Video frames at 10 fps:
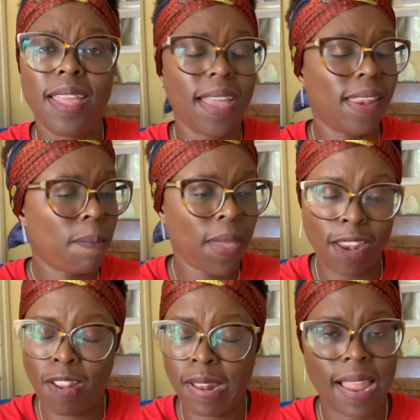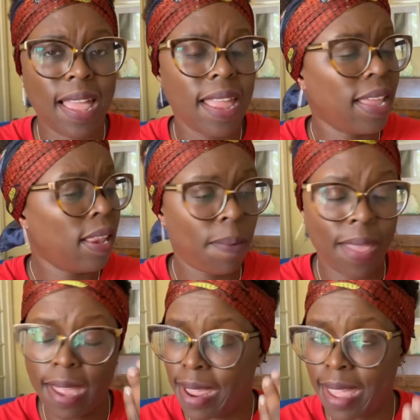get it paid online, get it
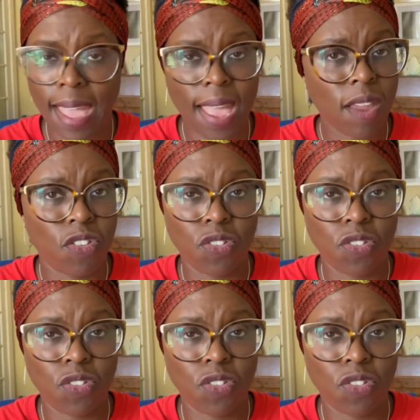paid in cash.